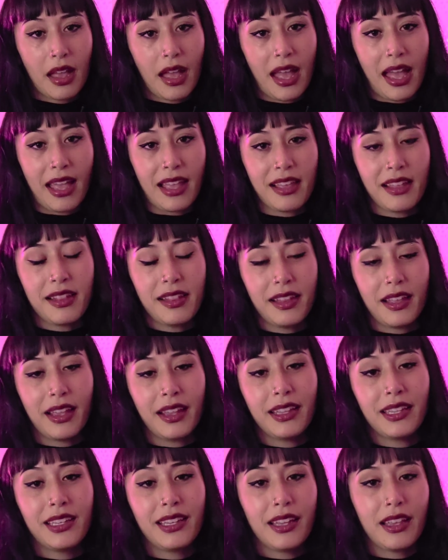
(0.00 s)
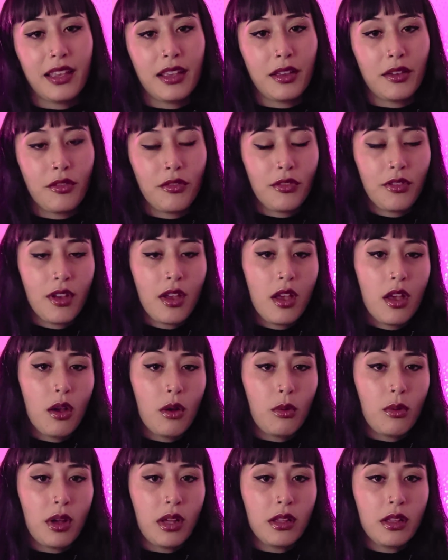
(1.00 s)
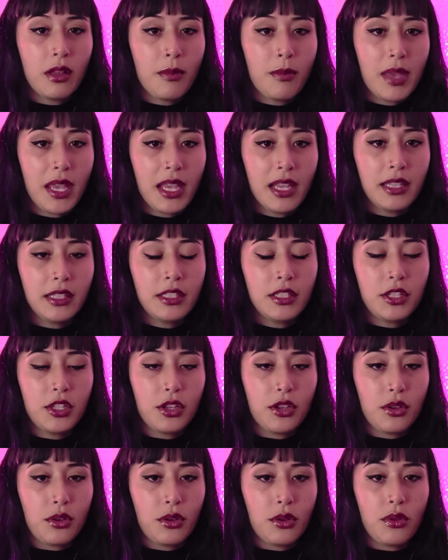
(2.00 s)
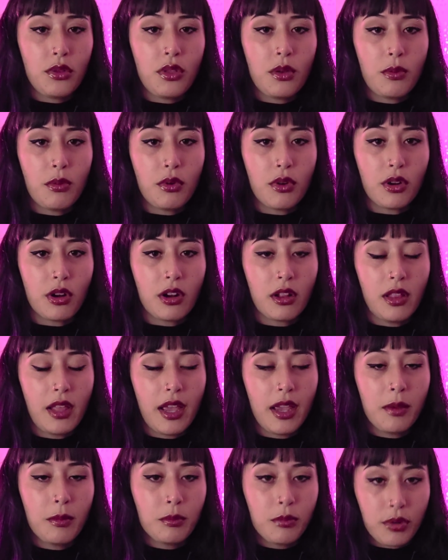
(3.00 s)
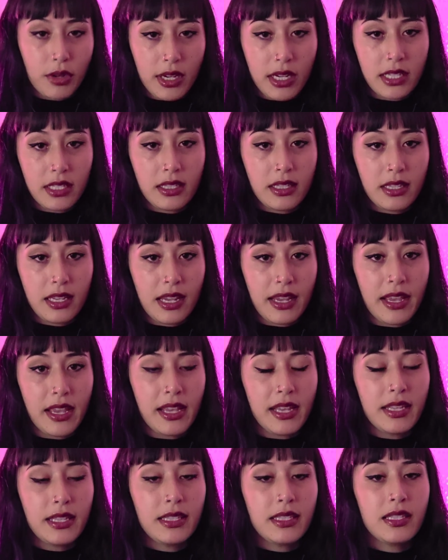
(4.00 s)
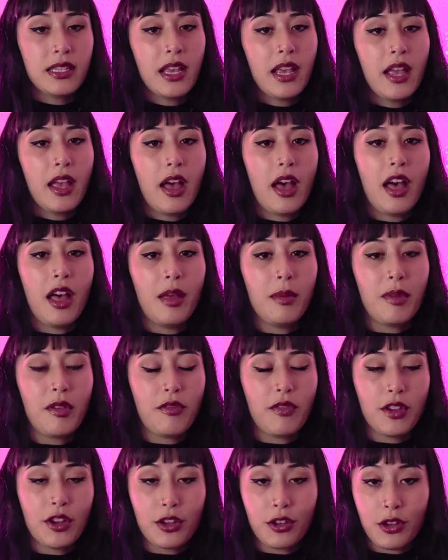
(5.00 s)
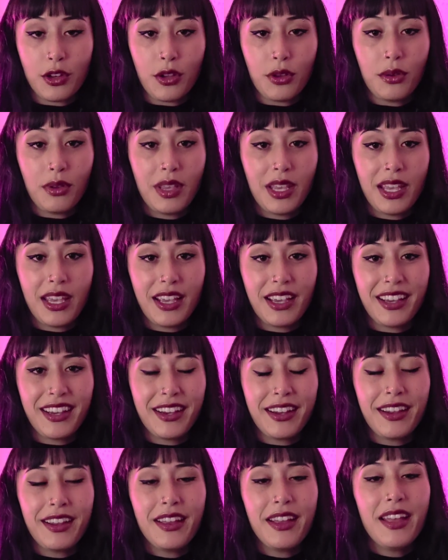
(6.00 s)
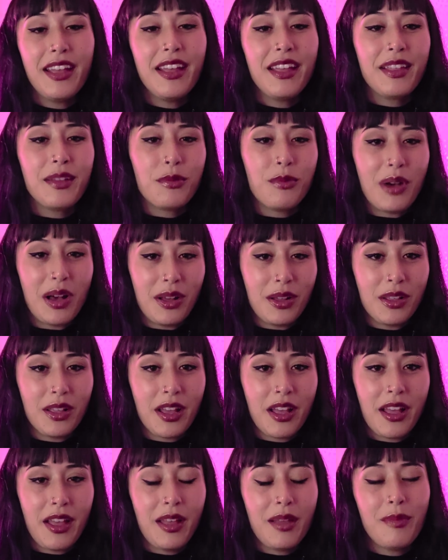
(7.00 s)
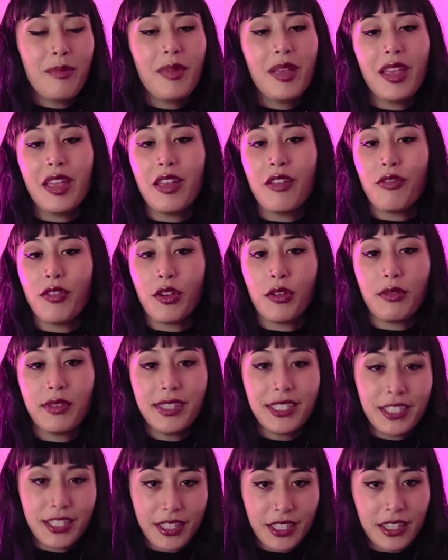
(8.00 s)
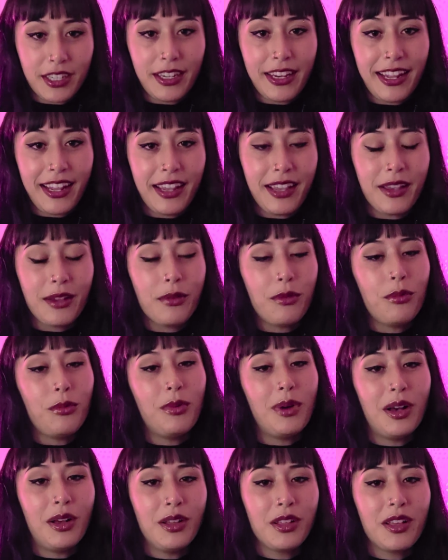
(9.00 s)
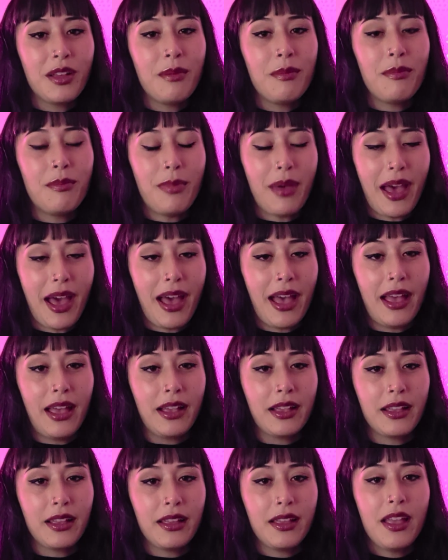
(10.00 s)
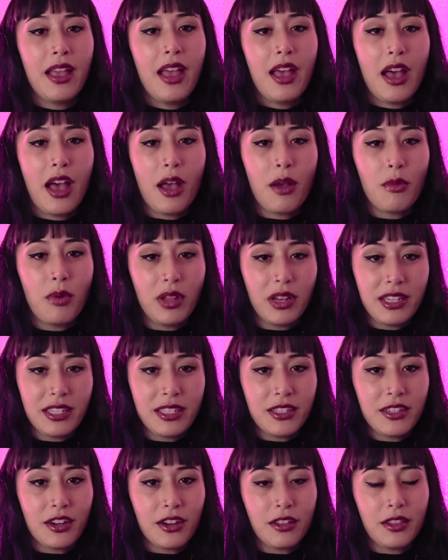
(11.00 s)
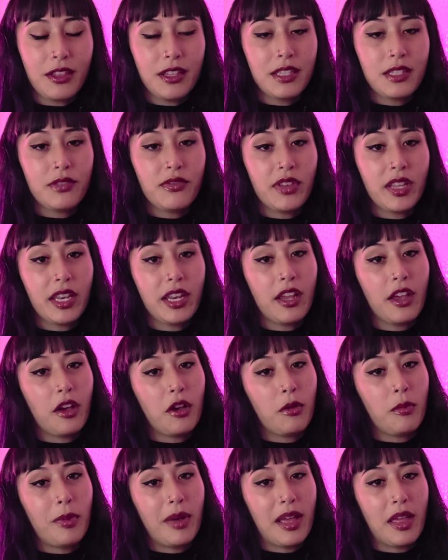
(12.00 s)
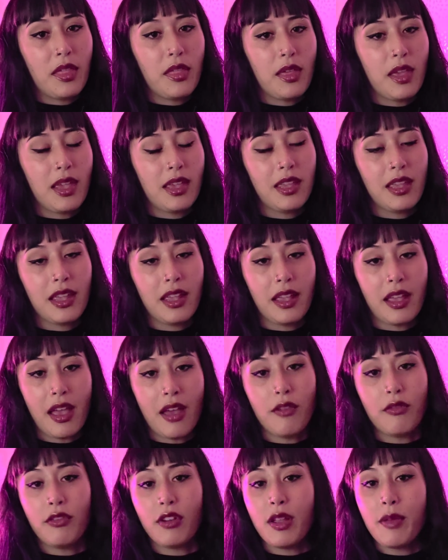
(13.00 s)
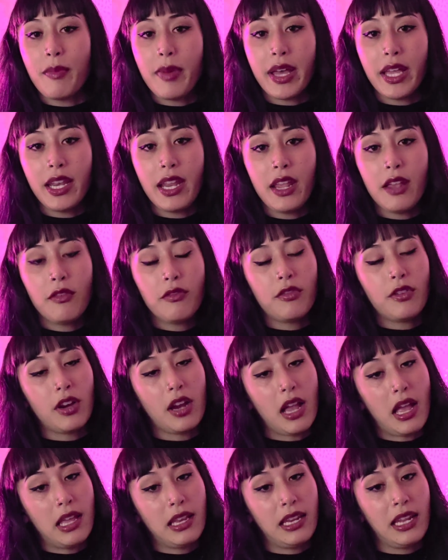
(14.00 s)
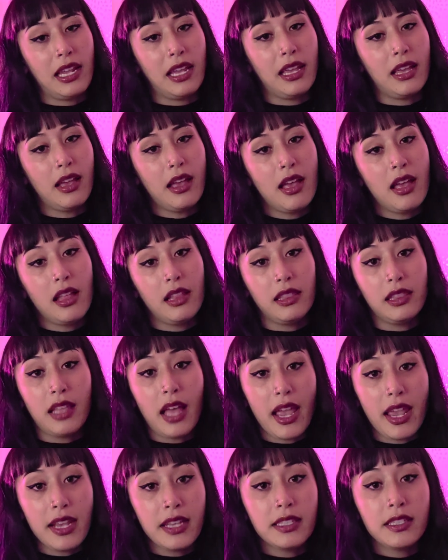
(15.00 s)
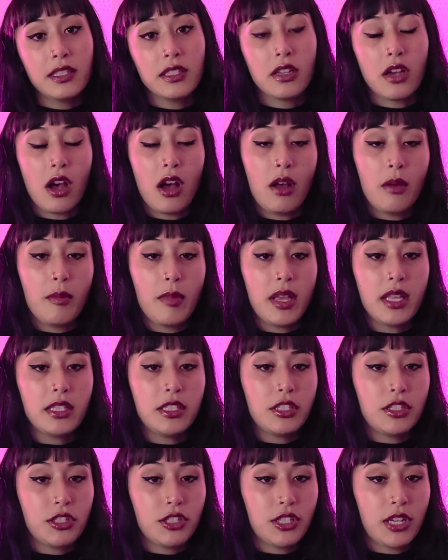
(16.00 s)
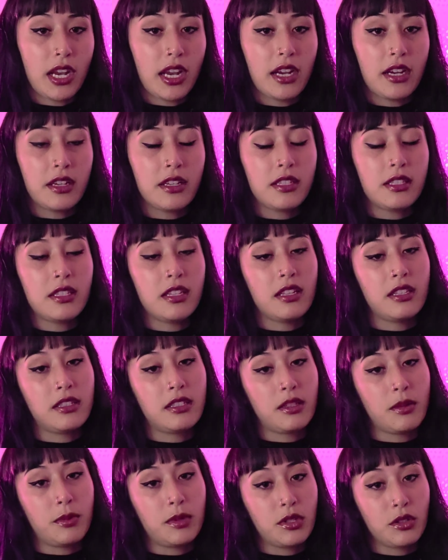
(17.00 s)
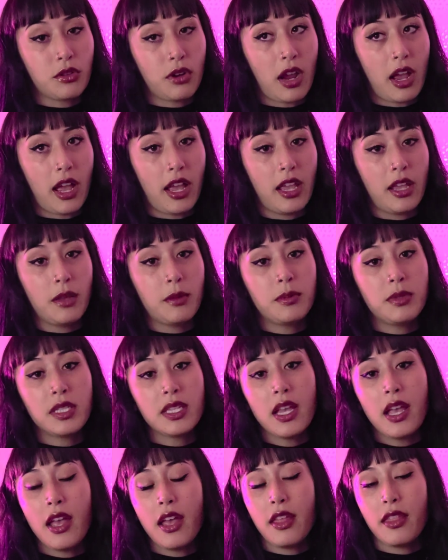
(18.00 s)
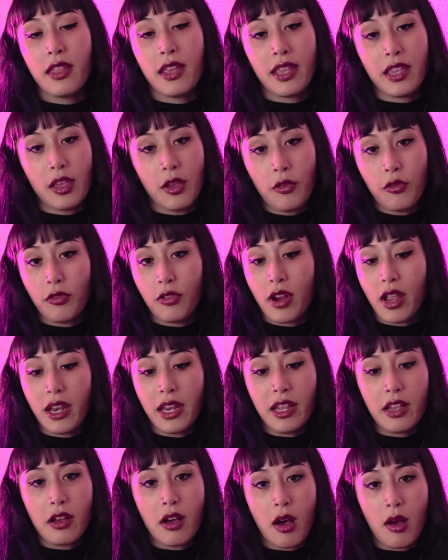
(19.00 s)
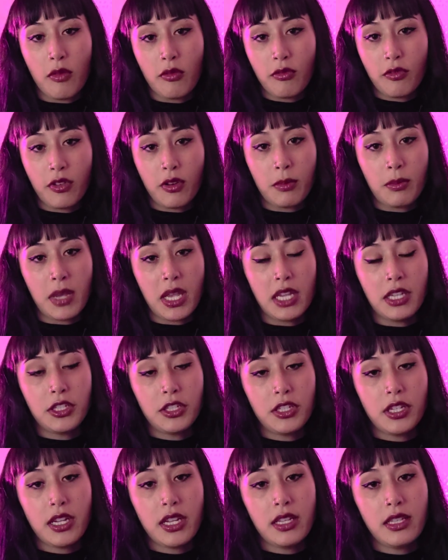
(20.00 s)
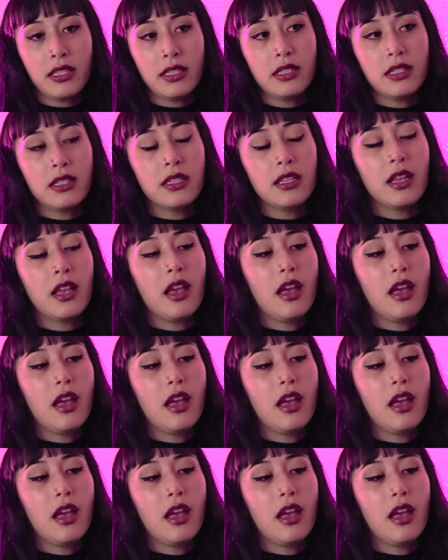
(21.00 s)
Hi, Collective. Welcome into the Borderline Priestess. If you're new here, welcome. If you're returning, welcome back. I want to start this video by thanking everybody for any likes, comments, shares, and subscribes. Thank you for any confirmations.